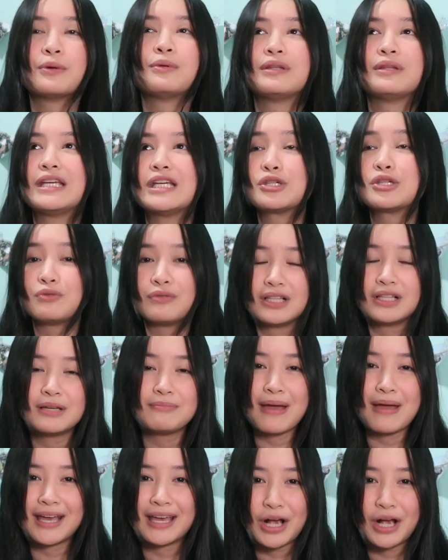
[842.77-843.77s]
Leigh is really
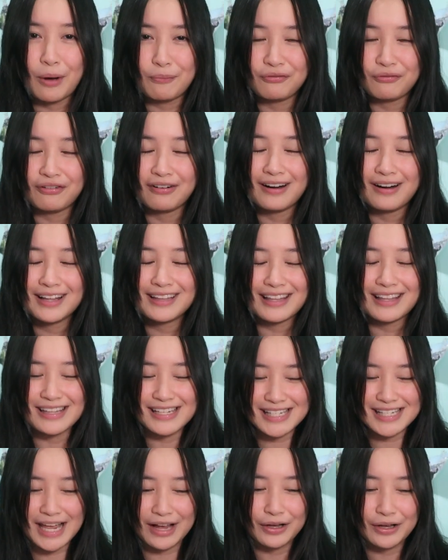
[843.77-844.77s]
making up for it in the
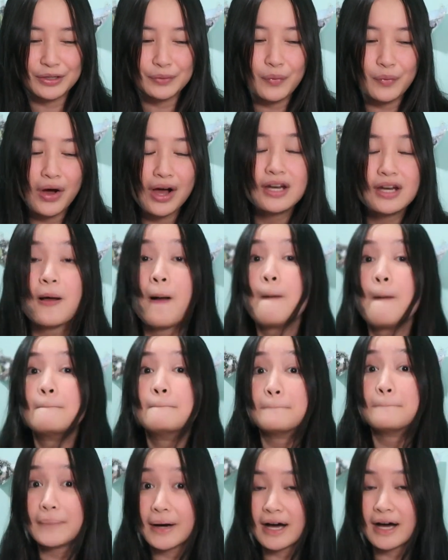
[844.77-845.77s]
second one.
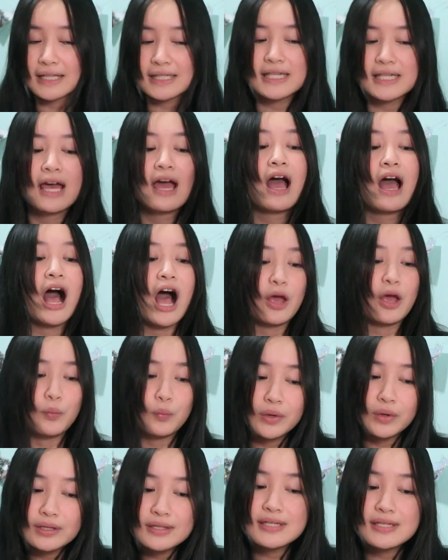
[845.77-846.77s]
But I
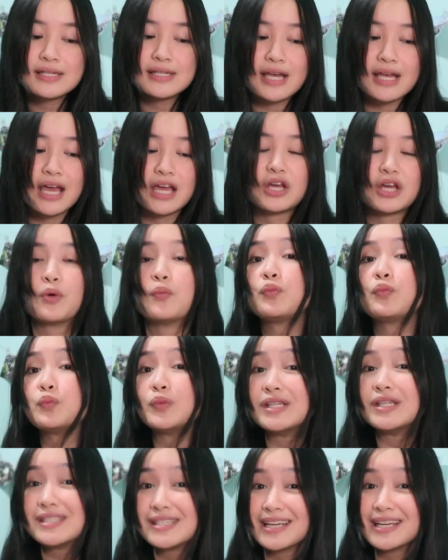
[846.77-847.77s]
will say,
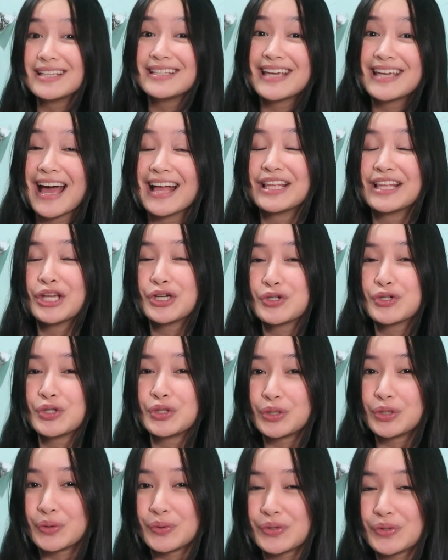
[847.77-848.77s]
we did get
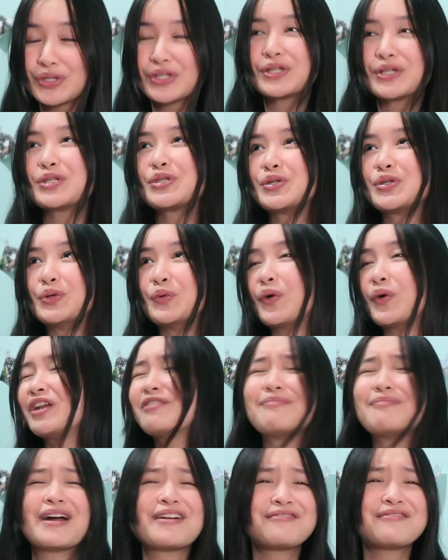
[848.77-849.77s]
introduced to one of
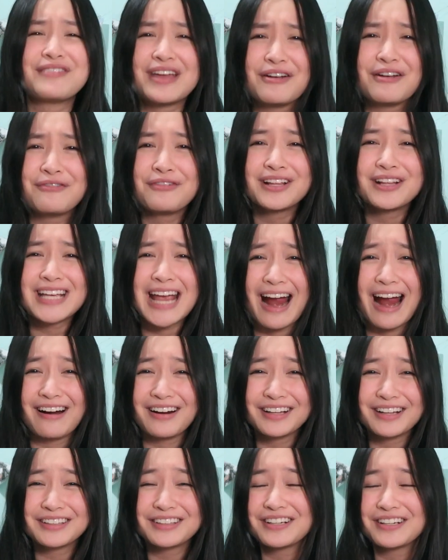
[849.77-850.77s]
my favorite
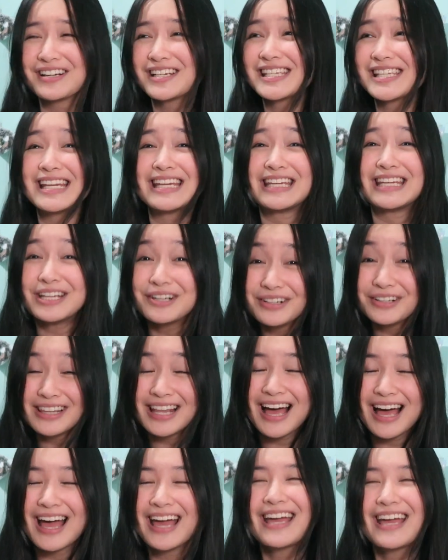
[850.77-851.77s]
characters,
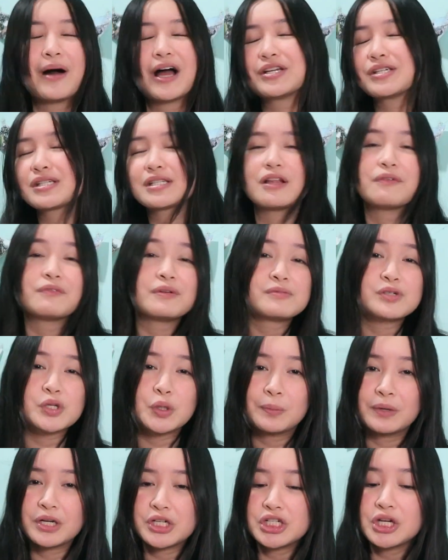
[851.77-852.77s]
Nikolai. I just love him so
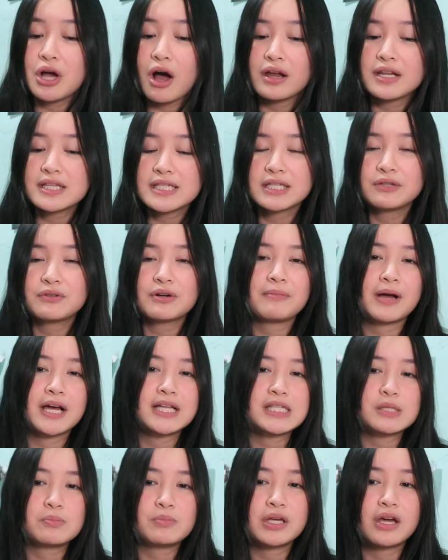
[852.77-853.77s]
much. He honestly
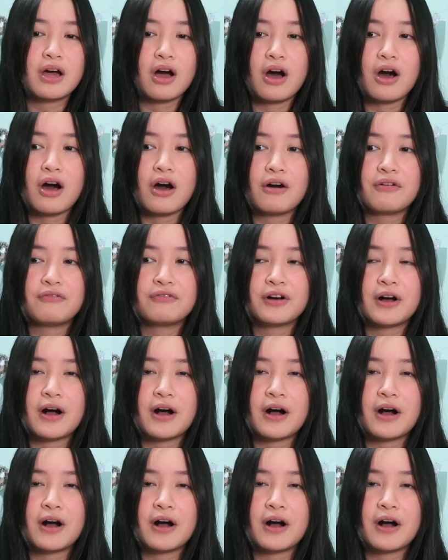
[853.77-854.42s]
reminds me of